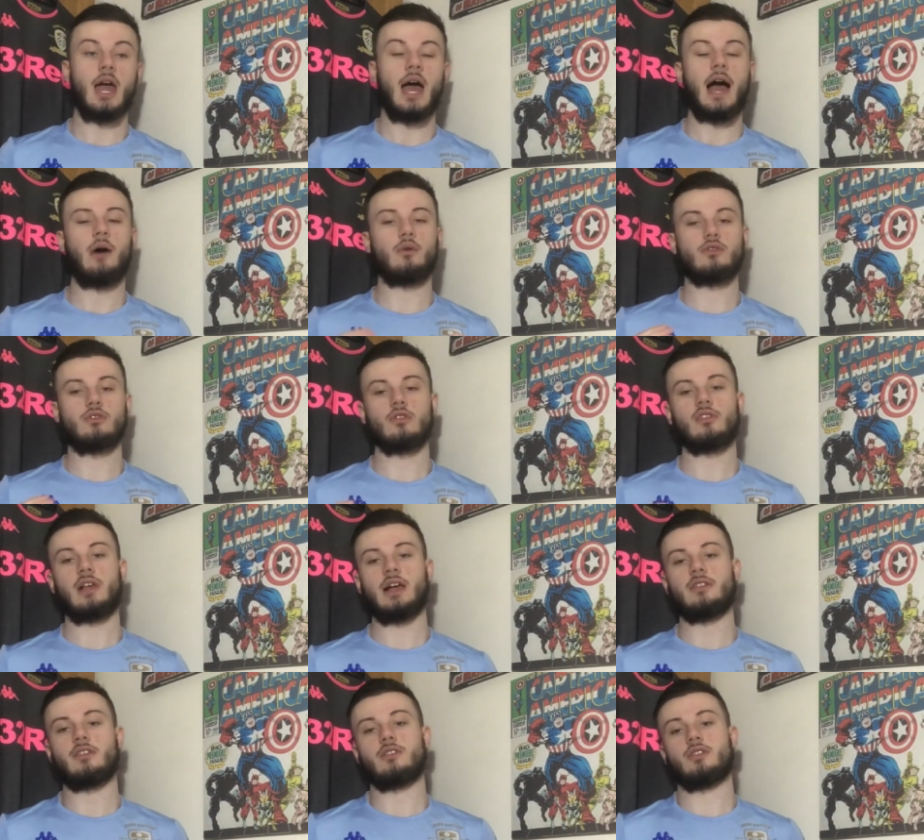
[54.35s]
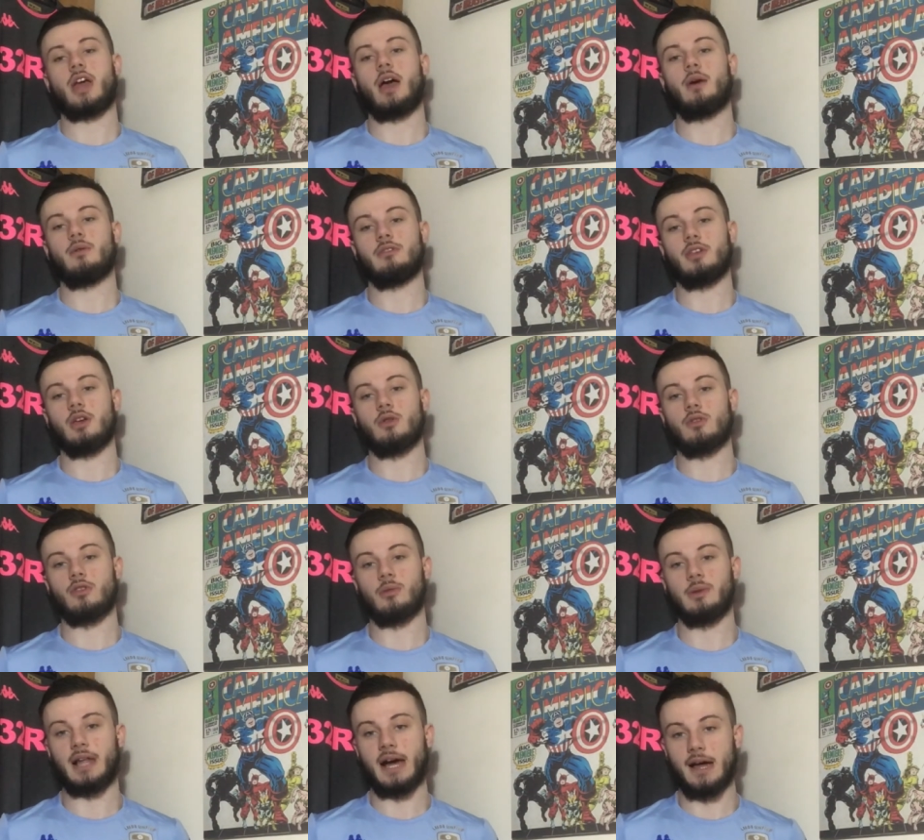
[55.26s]
I would just like to share with you
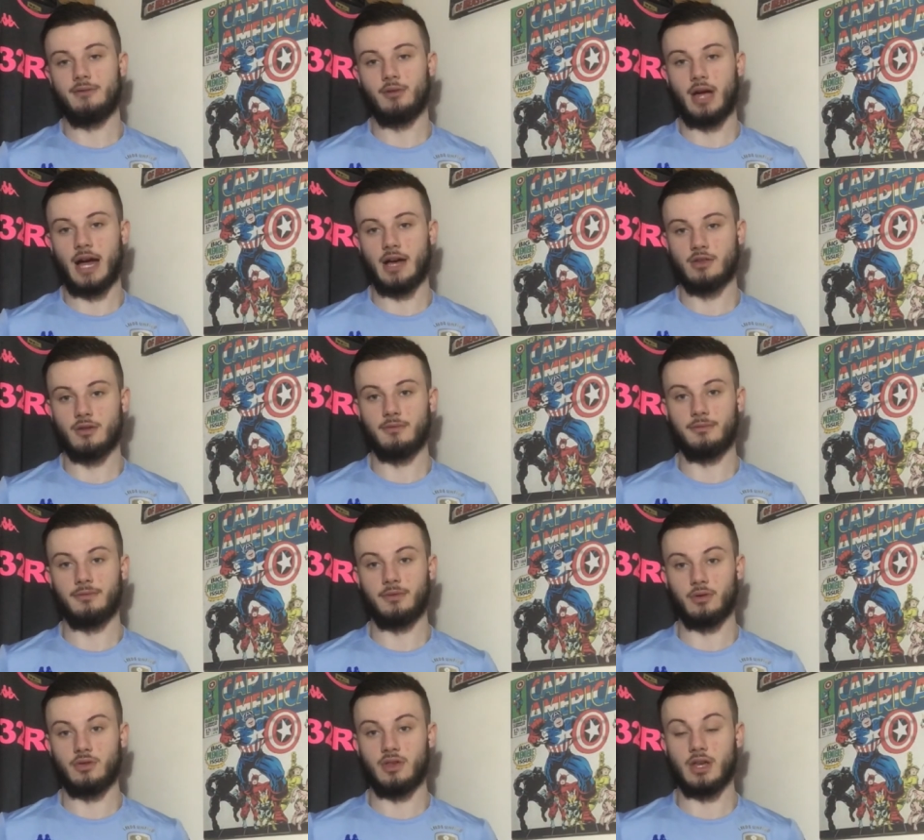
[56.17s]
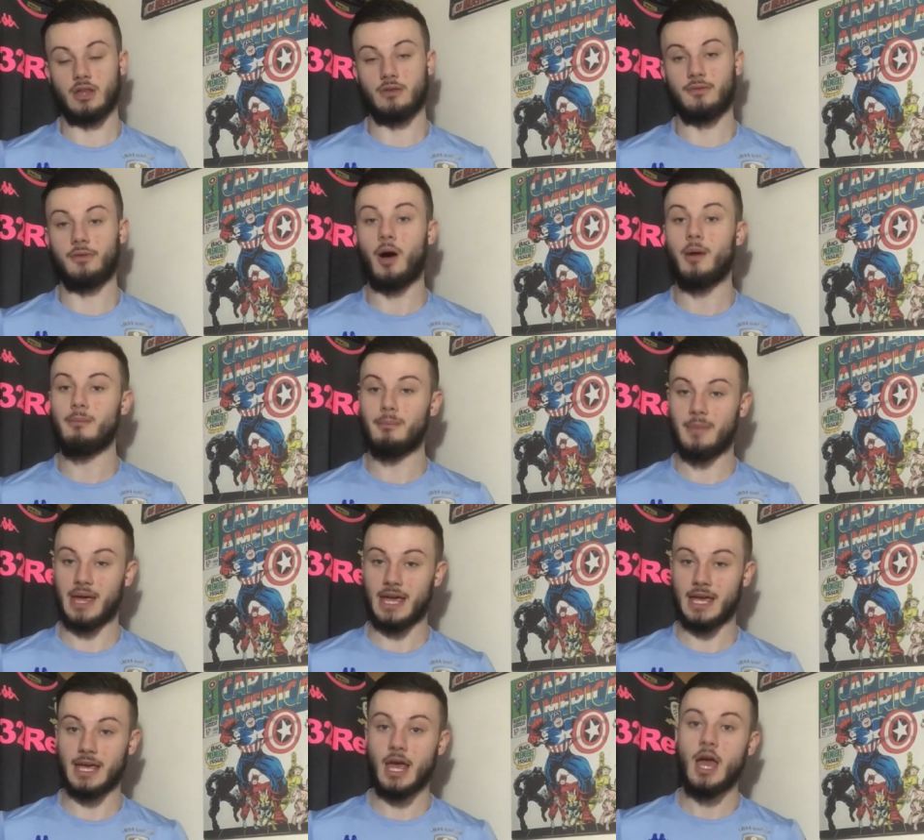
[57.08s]
some live reaction footage from
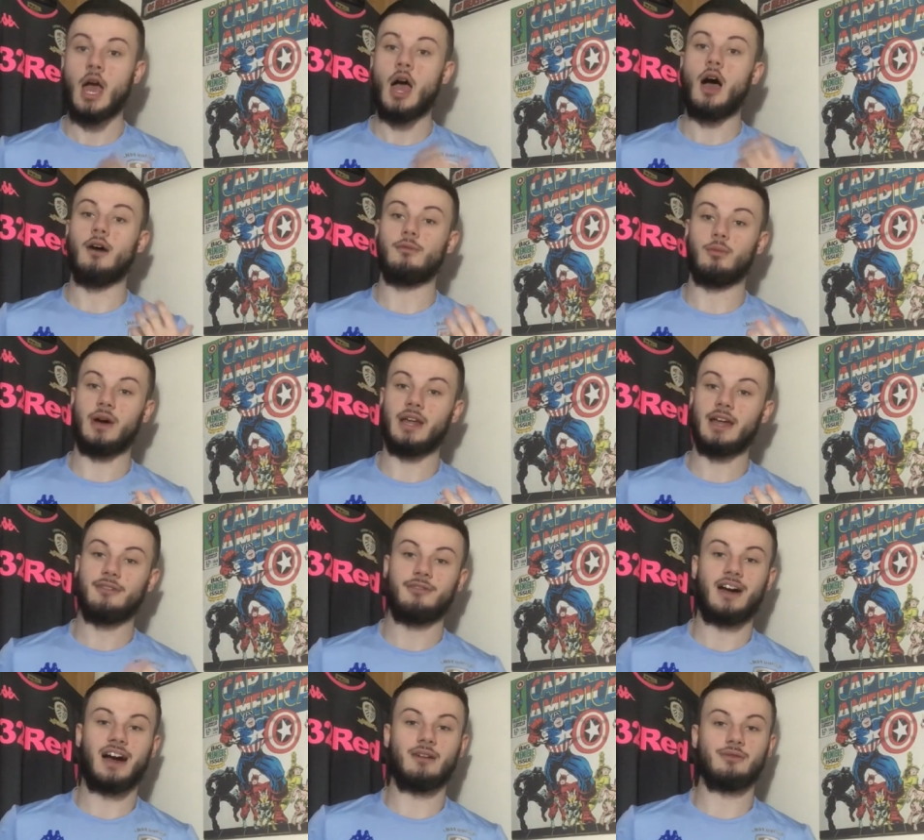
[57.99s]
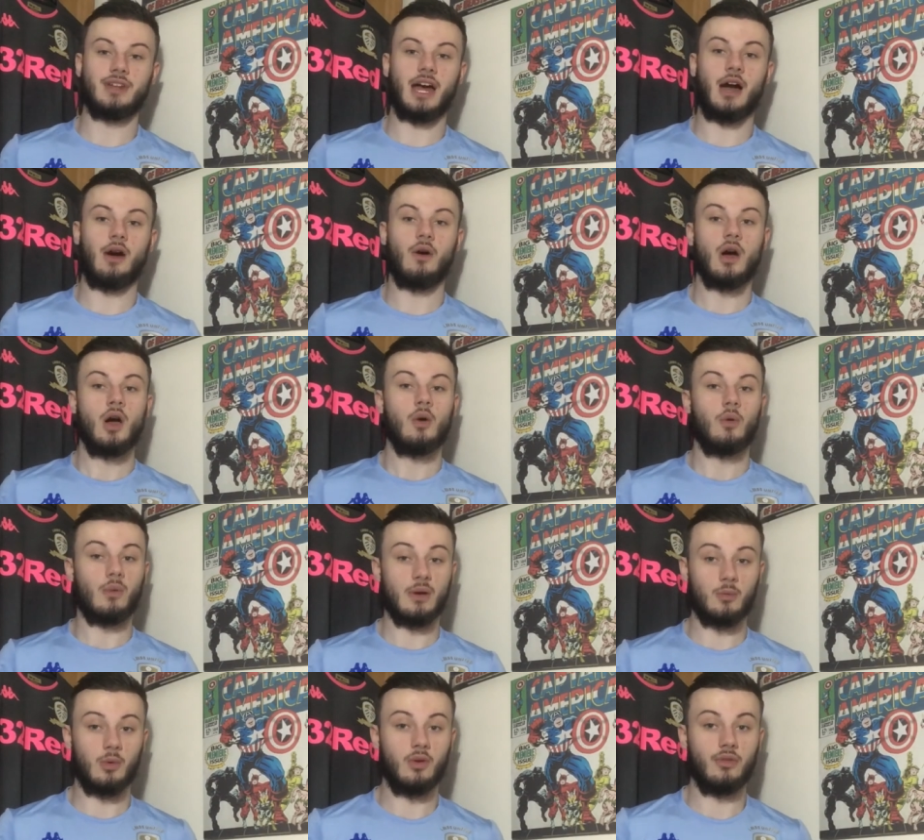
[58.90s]
me of when I found out
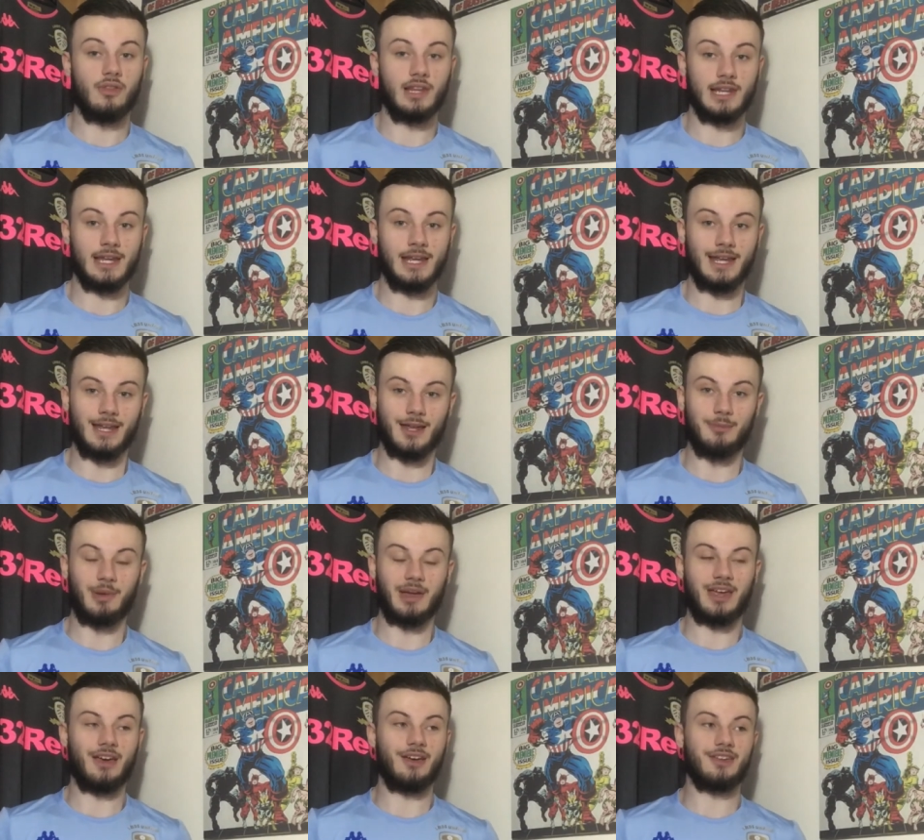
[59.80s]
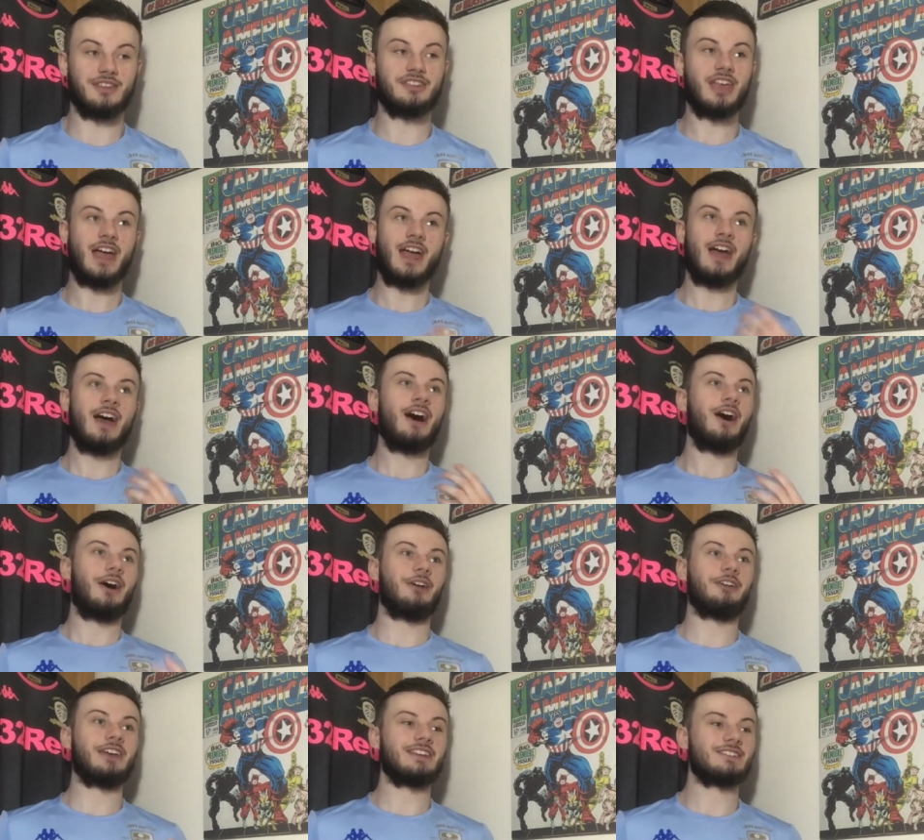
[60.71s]
we won the league, because
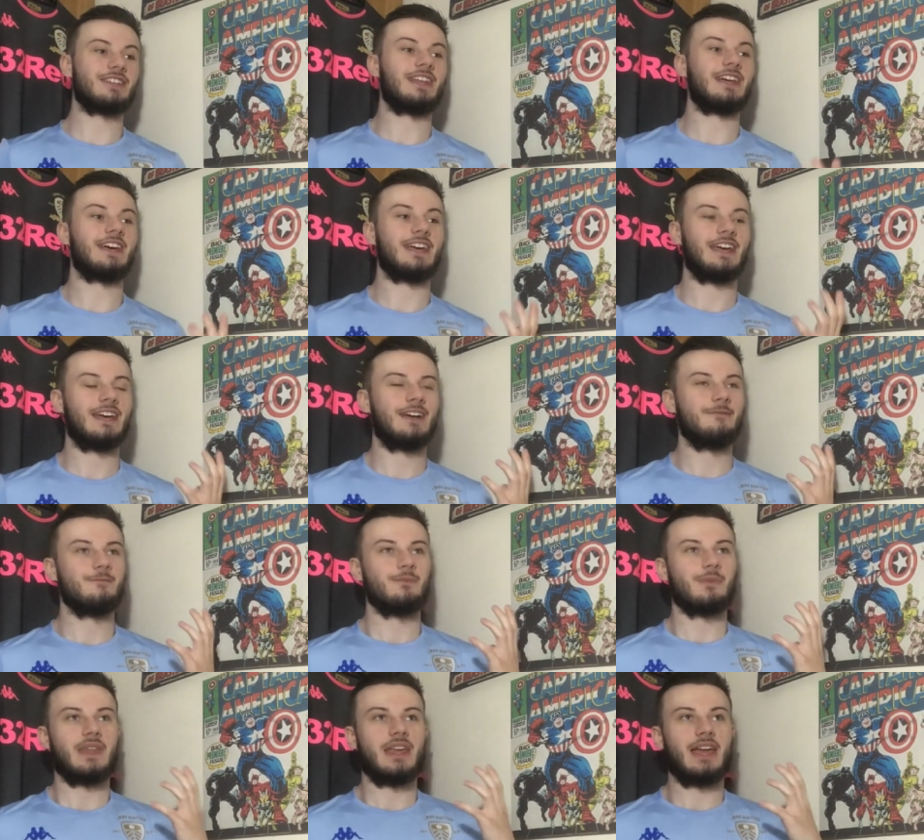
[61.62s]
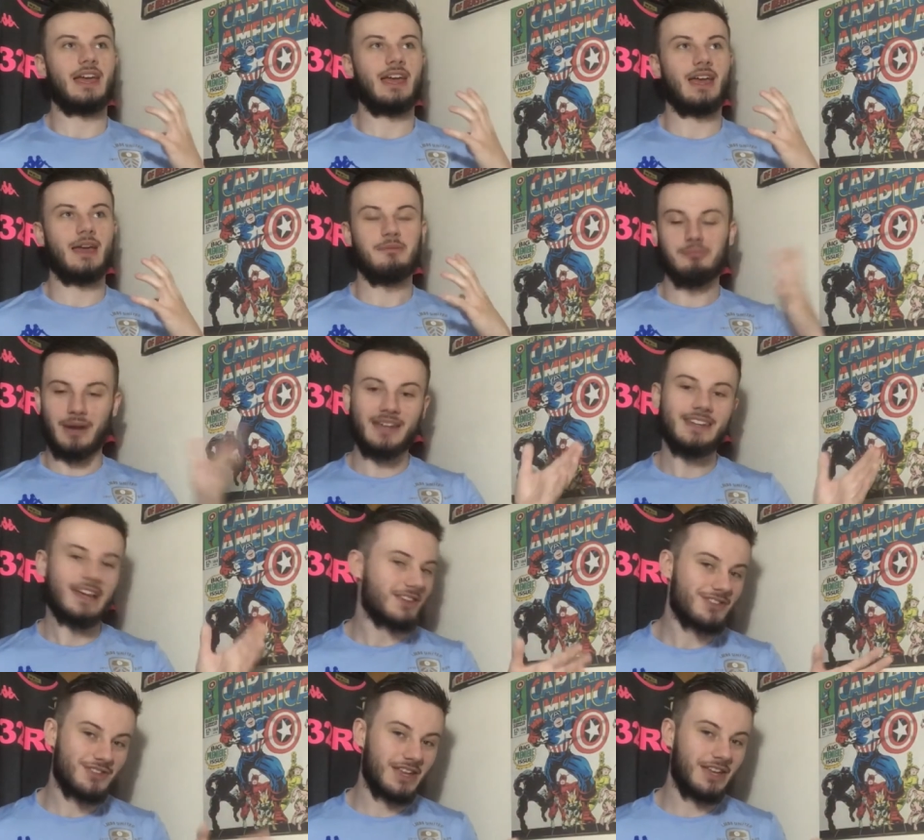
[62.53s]
honestly, my
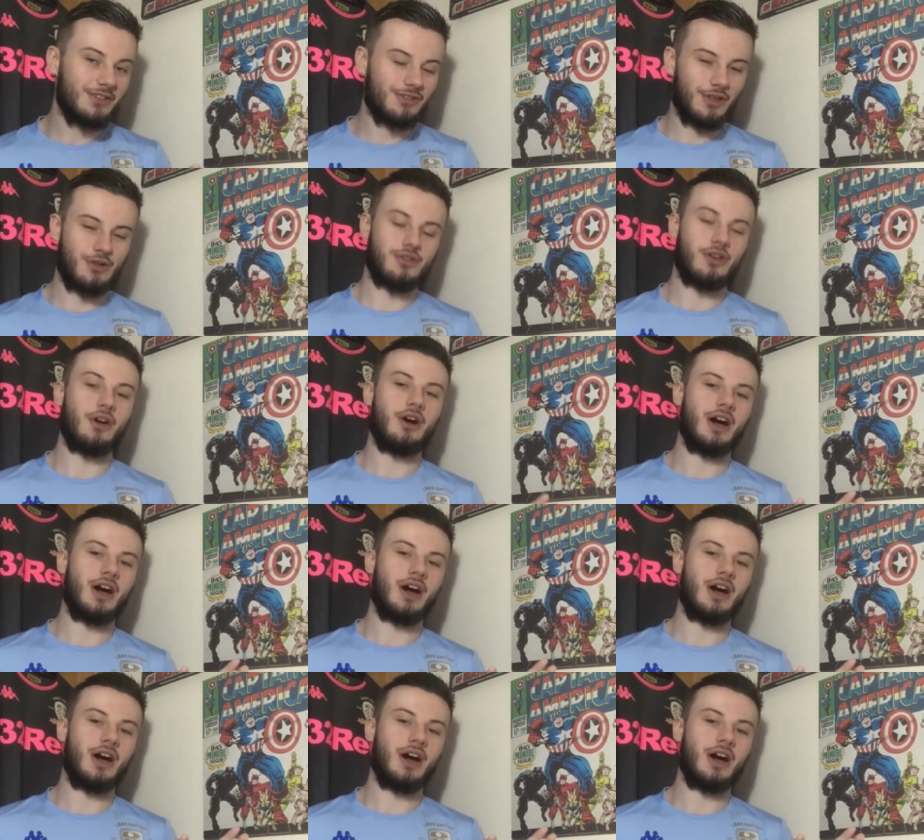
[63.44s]
dad steals the show